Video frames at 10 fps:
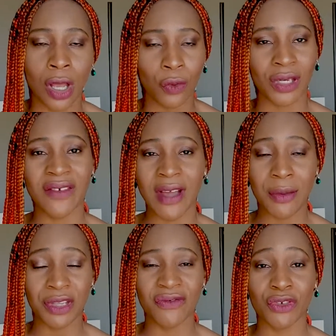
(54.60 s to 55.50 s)
whatever
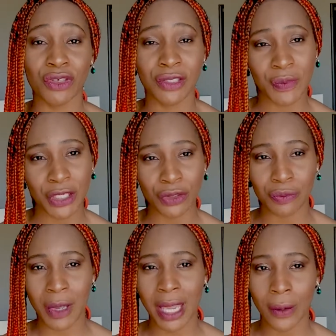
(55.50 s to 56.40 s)
I'm giving you is based
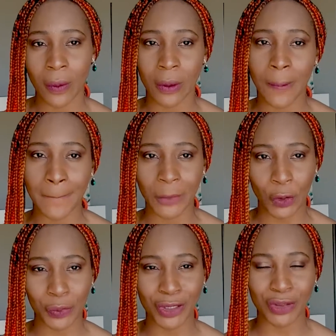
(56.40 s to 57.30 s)
on my own
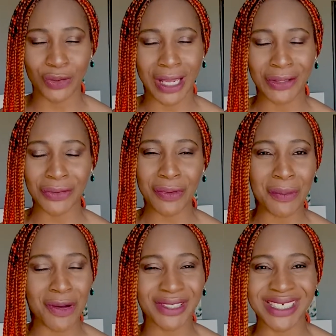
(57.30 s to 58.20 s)
opinion. I don't know
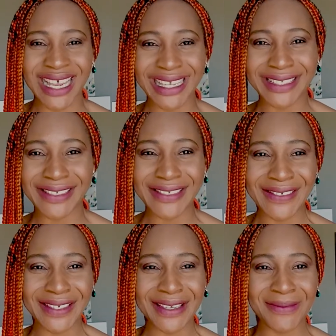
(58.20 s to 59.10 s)
about the lighting
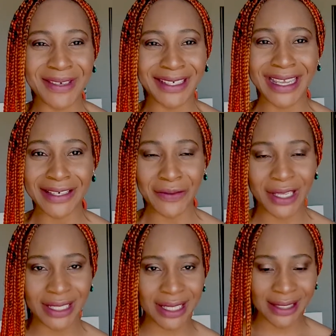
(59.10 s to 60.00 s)
today, but
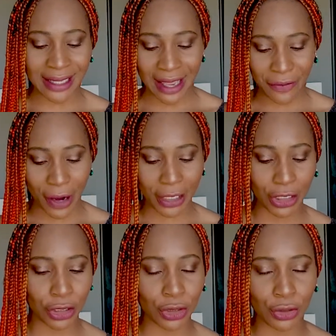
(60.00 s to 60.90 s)
anyways, let's dive
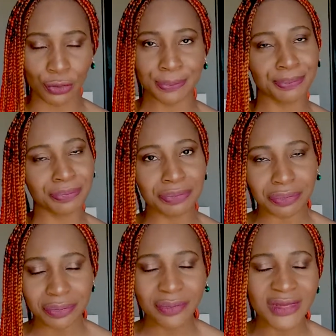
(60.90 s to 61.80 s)
right into
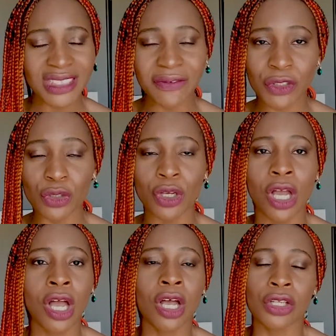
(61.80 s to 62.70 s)
the video.
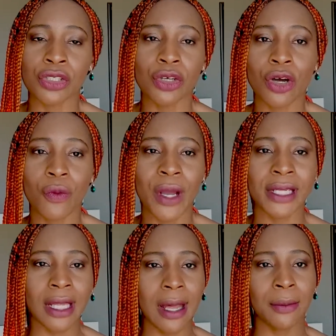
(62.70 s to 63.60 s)
So
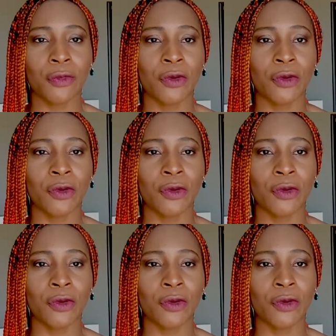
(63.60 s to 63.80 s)
when I'm